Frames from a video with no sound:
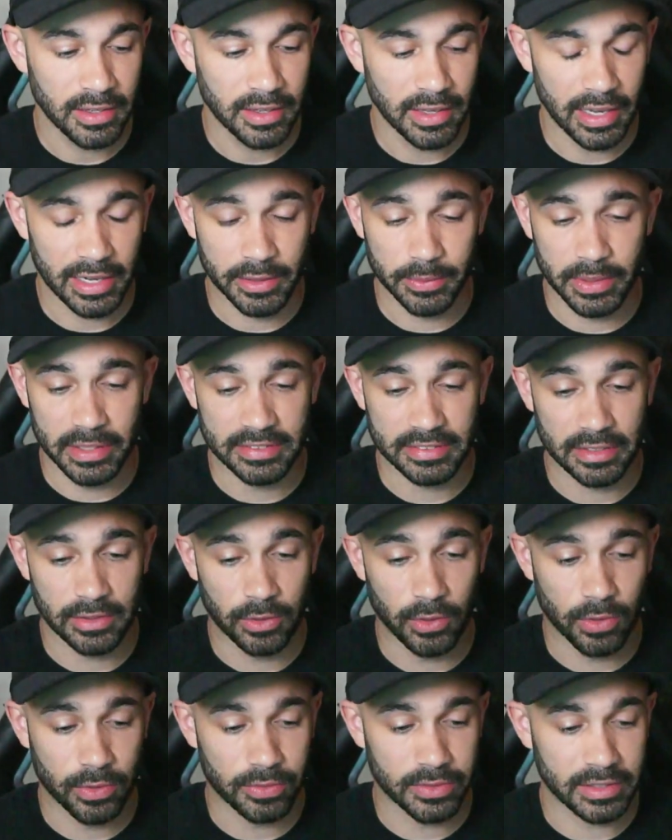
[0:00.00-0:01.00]
anyways,
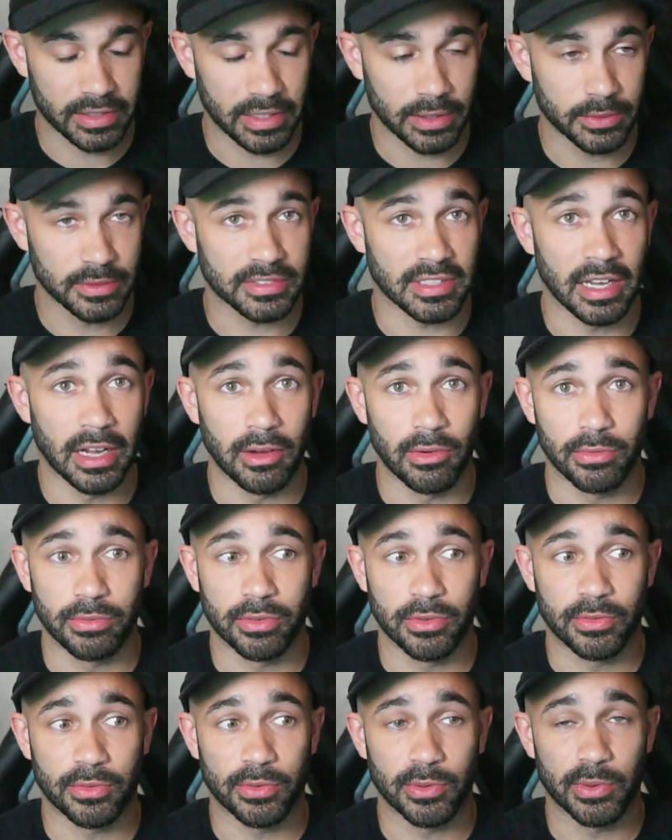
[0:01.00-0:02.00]
hopefully that was
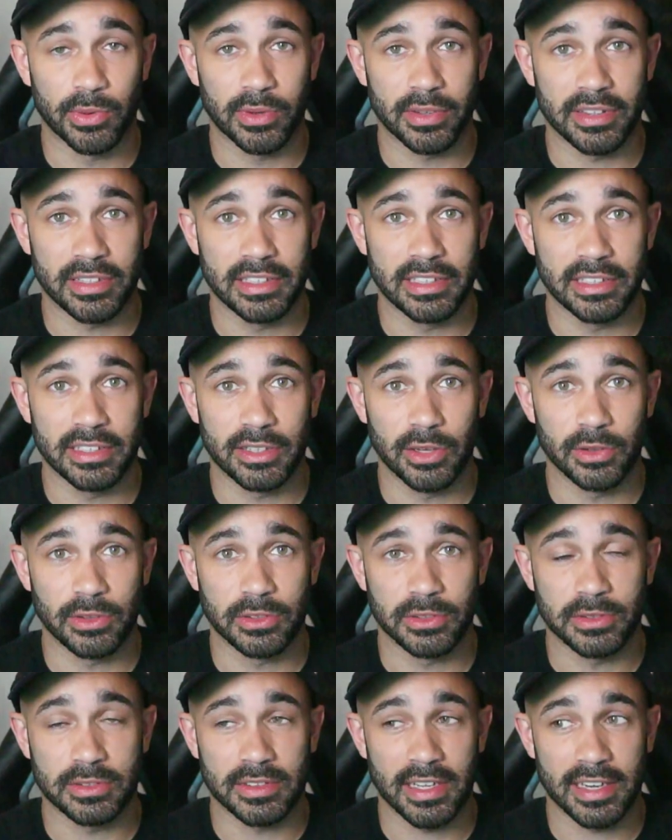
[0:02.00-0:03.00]
helpful for the
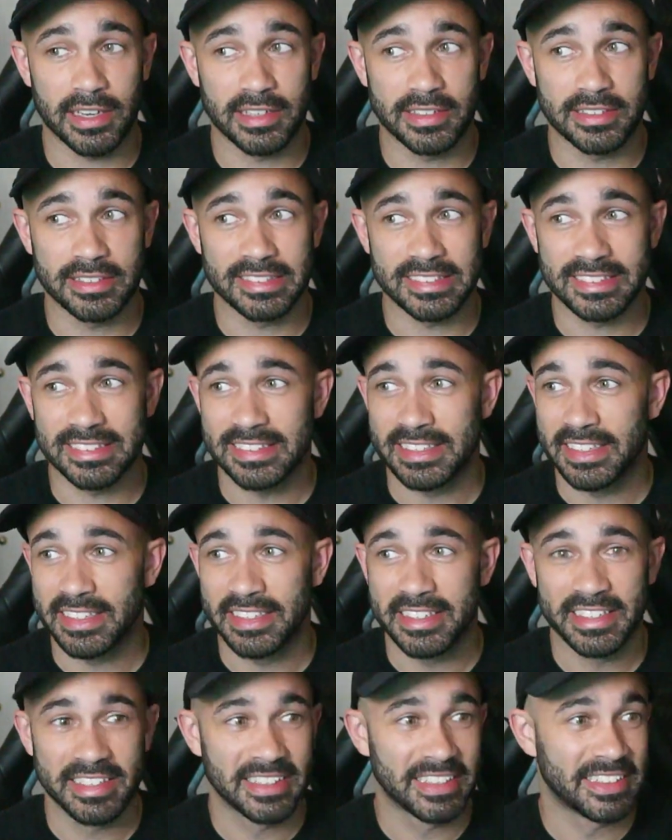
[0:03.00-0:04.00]
go-to settings.
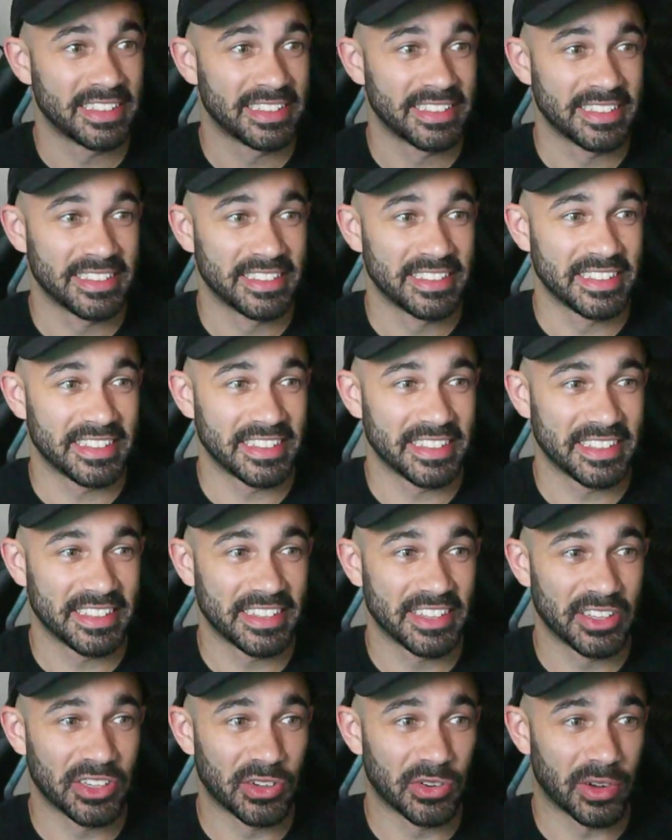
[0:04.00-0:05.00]

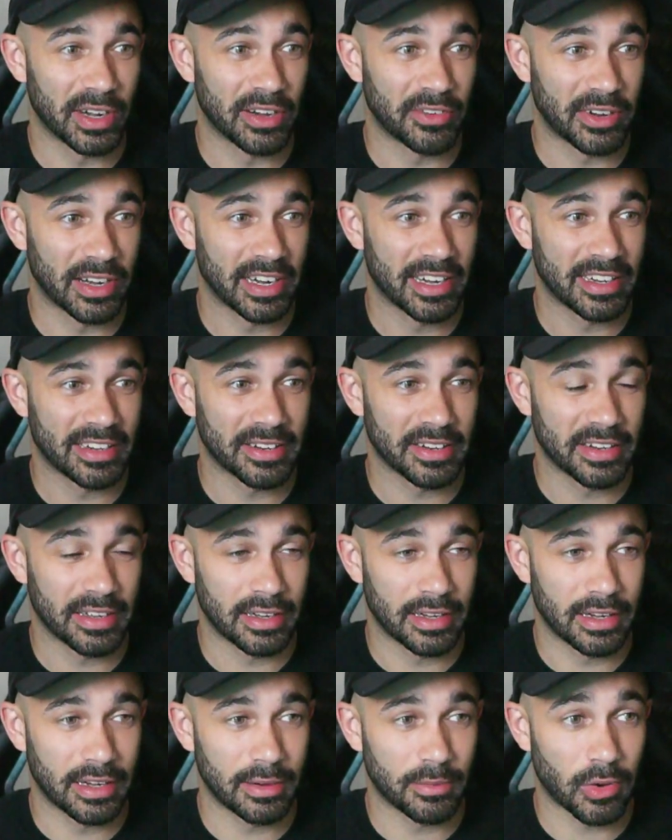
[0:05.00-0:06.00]
Great rant.
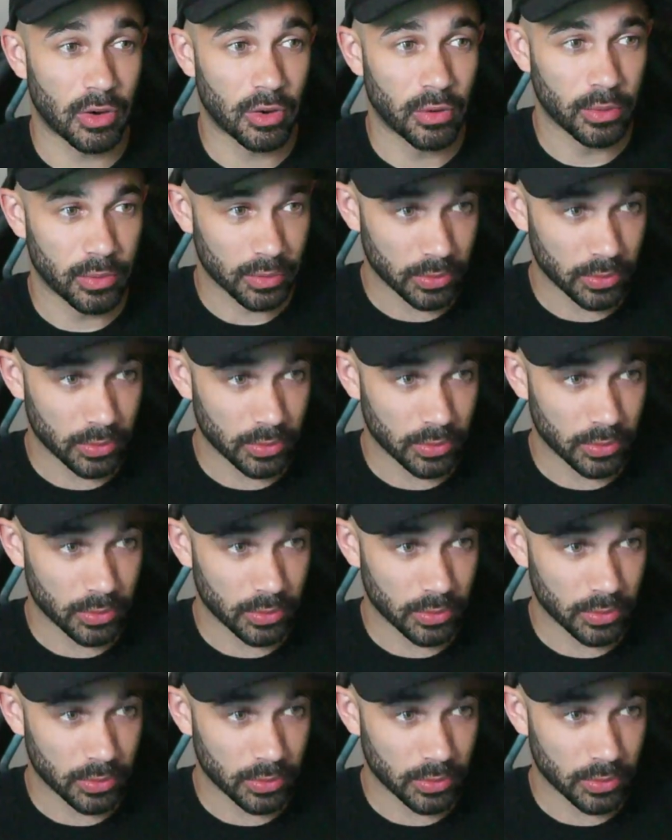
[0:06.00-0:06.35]
Oh,